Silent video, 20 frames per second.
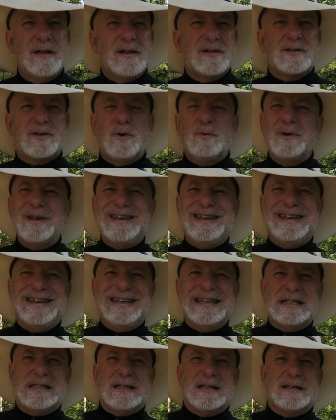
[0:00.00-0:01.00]
It's so
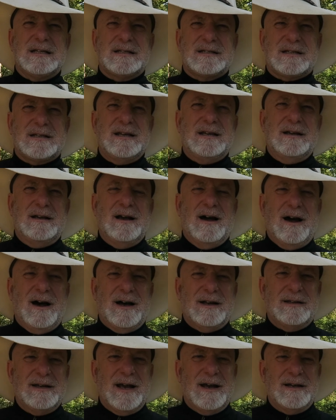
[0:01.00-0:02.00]
easy to seek
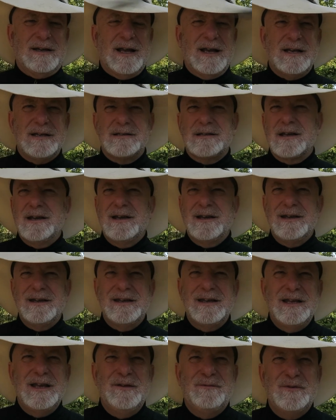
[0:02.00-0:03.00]
God nowadays
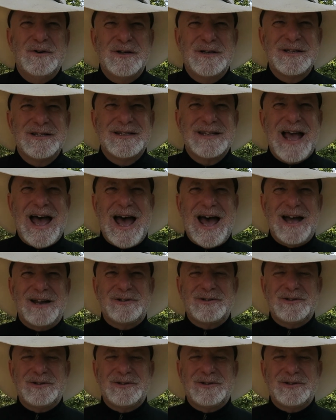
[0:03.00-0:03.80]
if you desire